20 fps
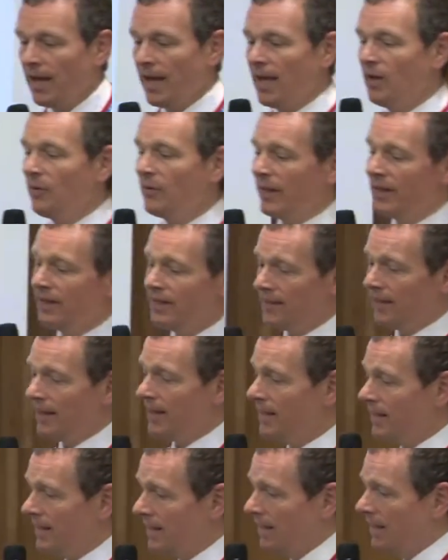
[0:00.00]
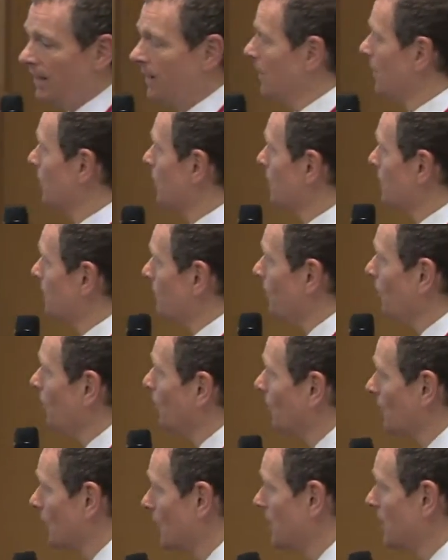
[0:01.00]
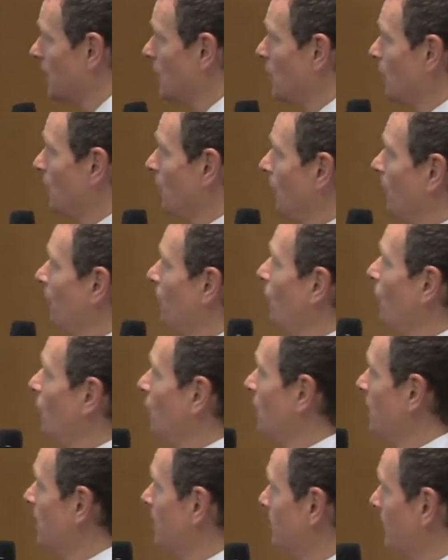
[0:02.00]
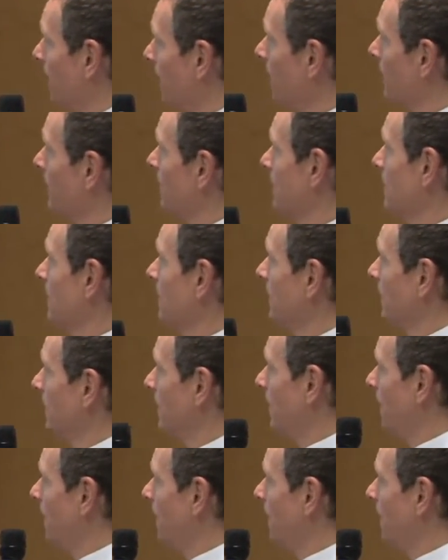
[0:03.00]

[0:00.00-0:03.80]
Anyway, this lady's response continued for 14 months